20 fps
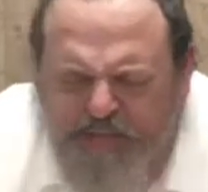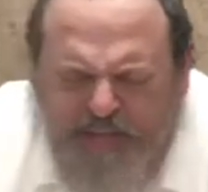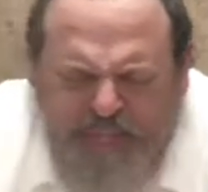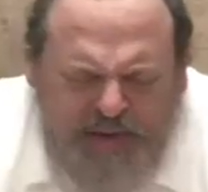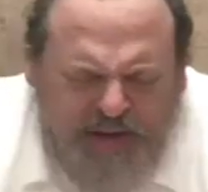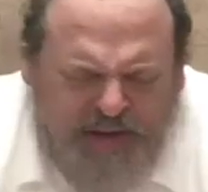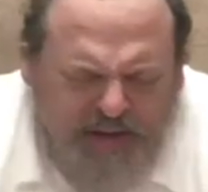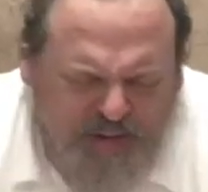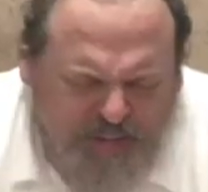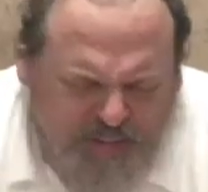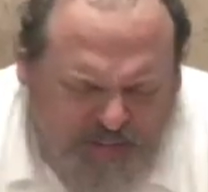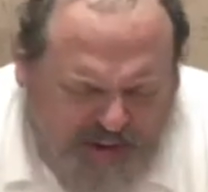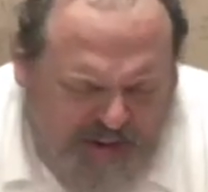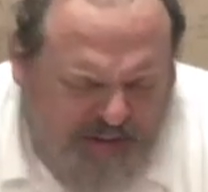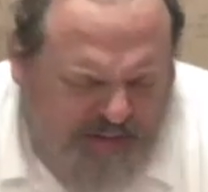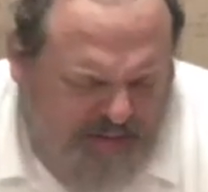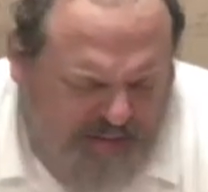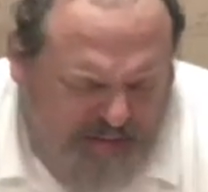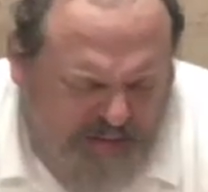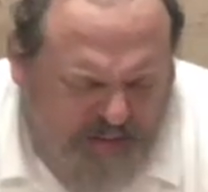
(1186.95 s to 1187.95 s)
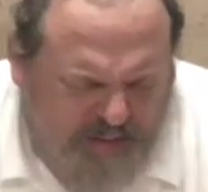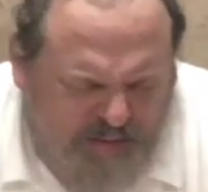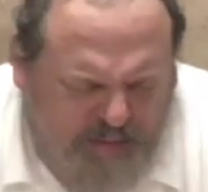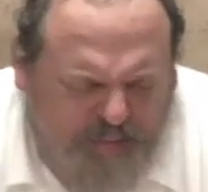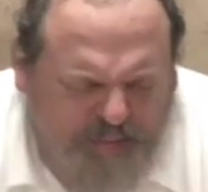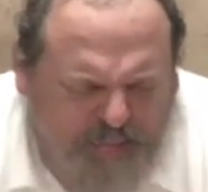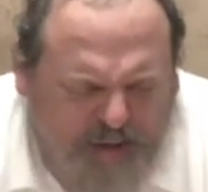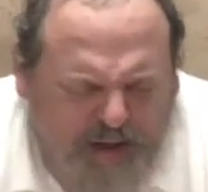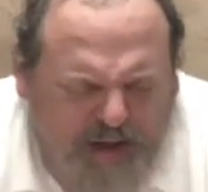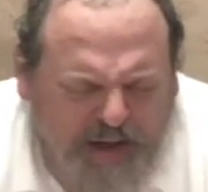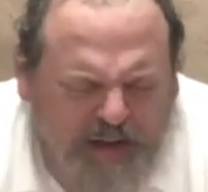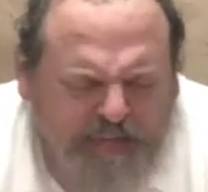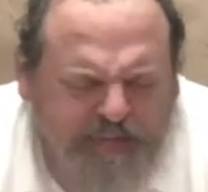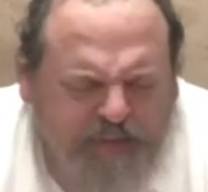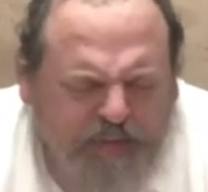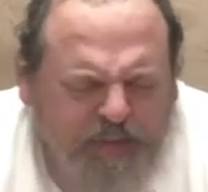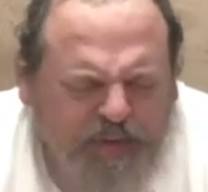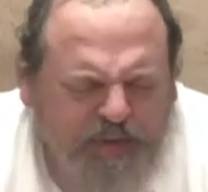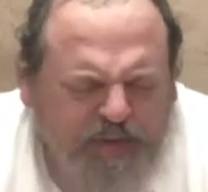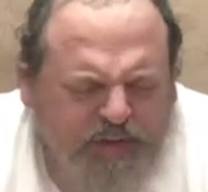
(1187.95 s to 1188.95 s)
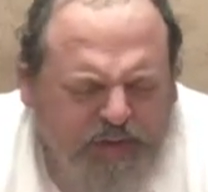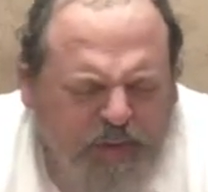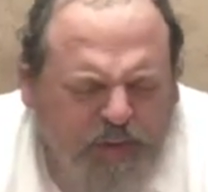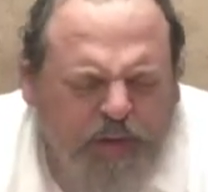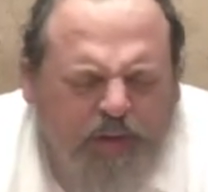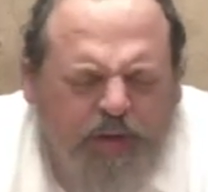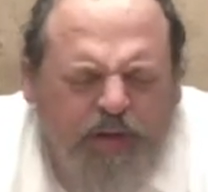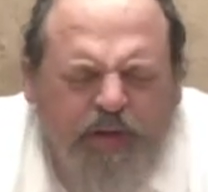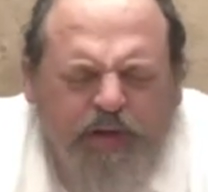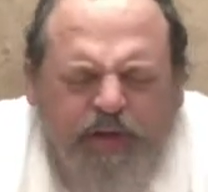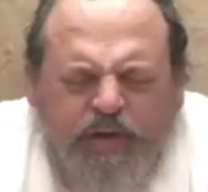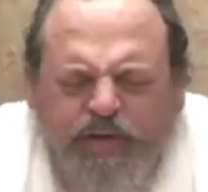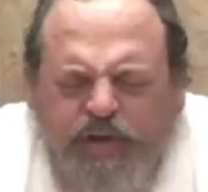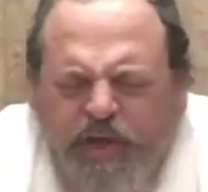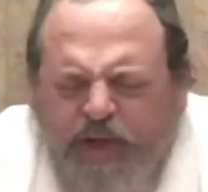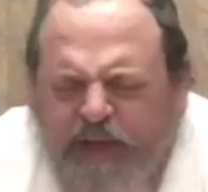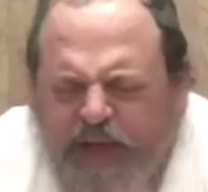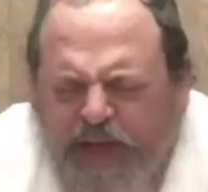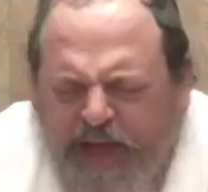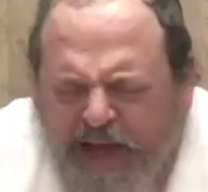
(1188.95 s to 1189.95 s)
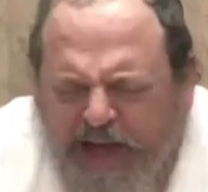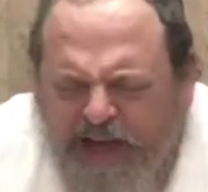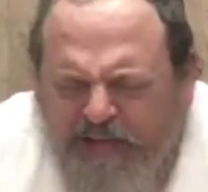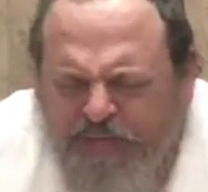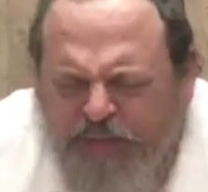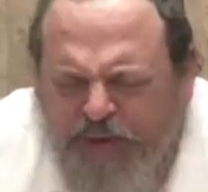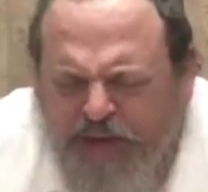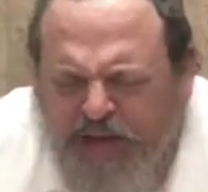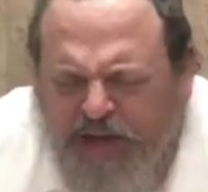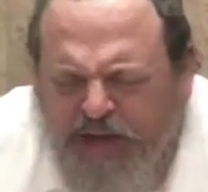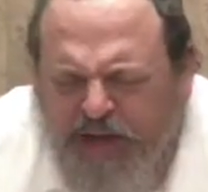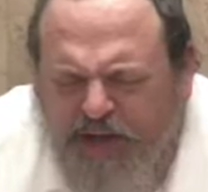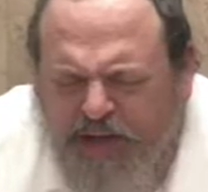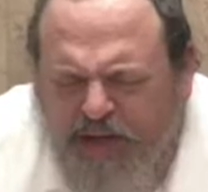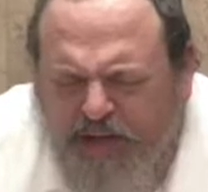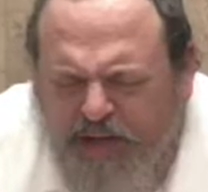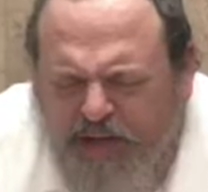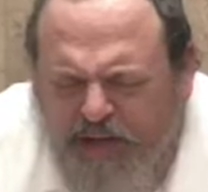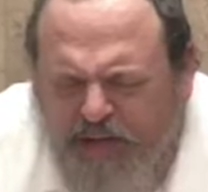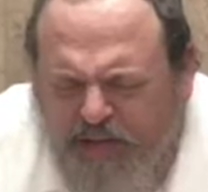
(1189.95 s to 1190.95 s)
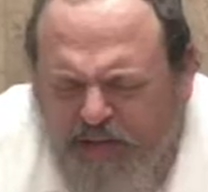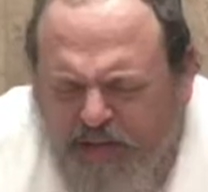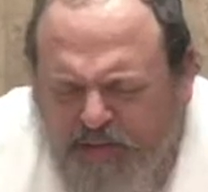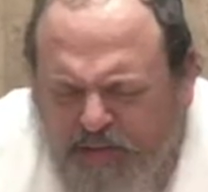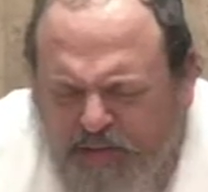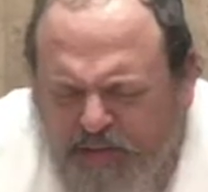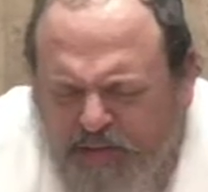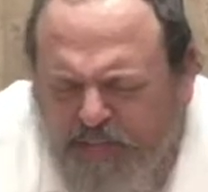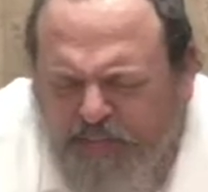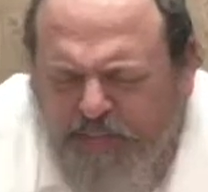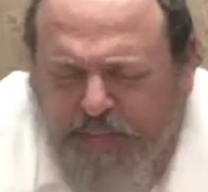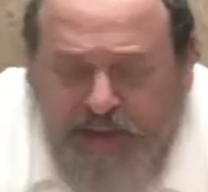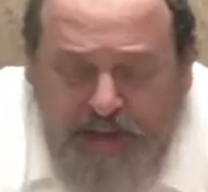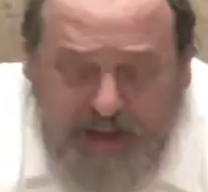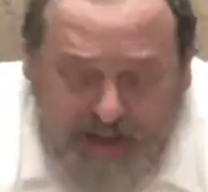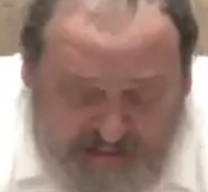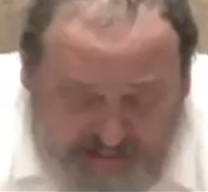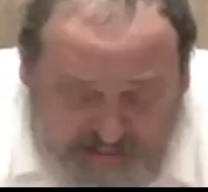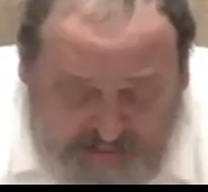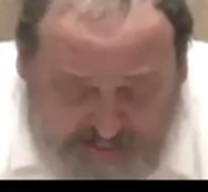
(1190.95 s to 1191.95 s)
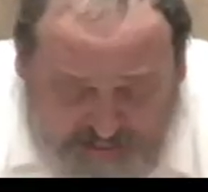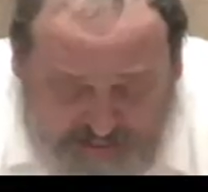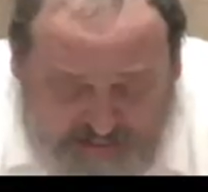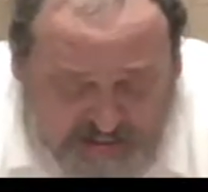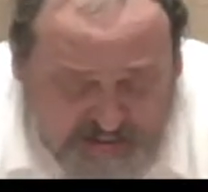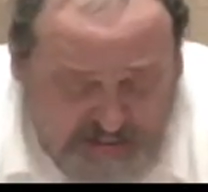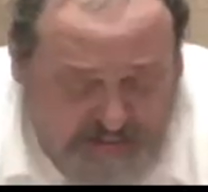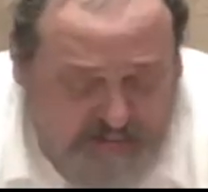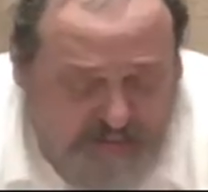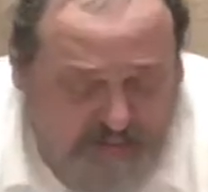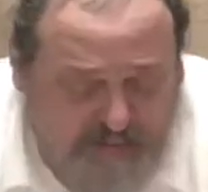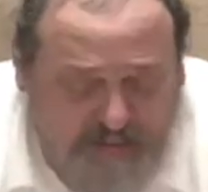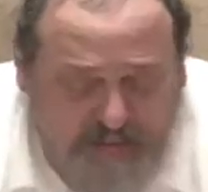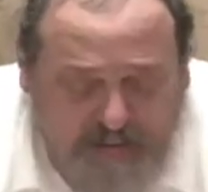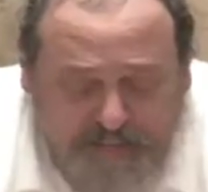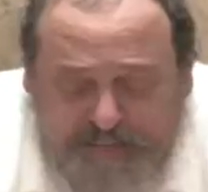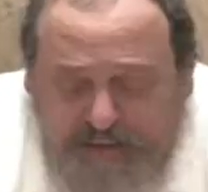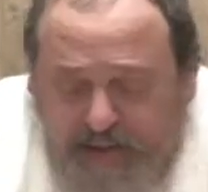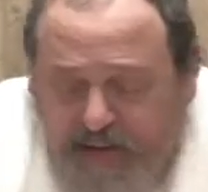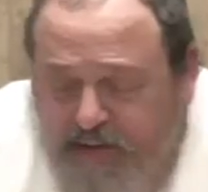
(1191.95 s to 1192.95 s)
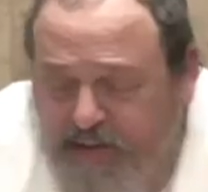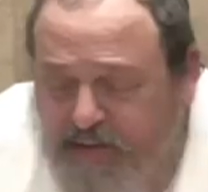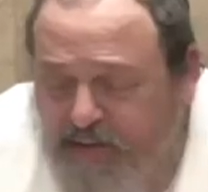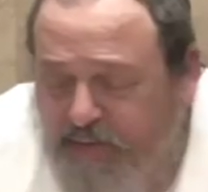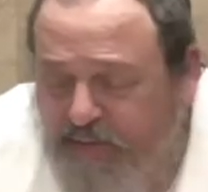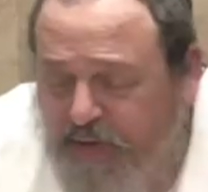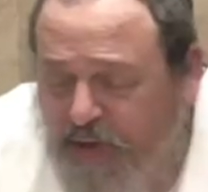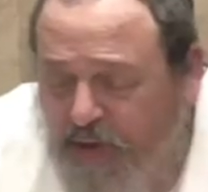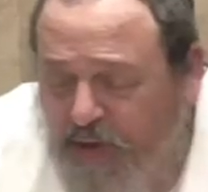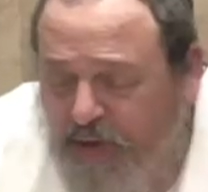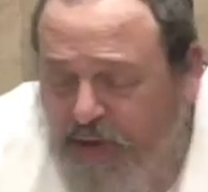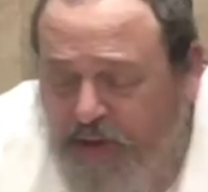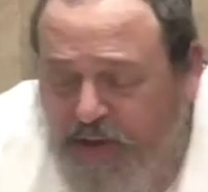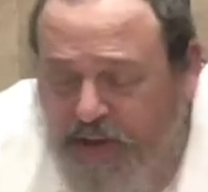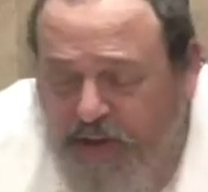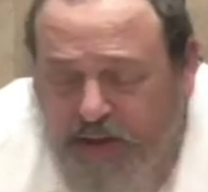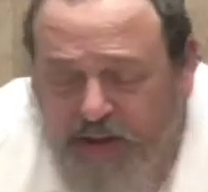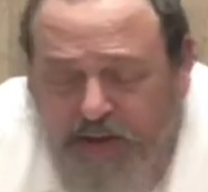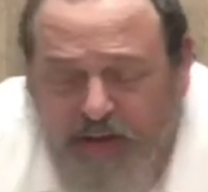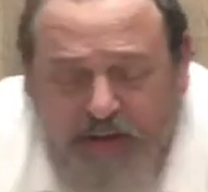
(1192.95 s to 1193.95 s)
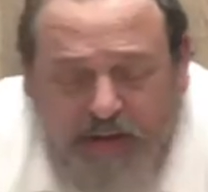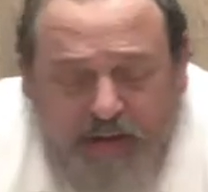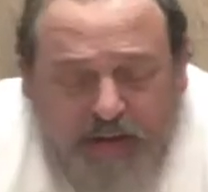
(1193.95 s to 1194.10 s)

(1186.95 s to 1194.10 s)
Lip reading: But you're right, when you buy it from the store, usually they have put it in a kiln because of this effect of hardening it.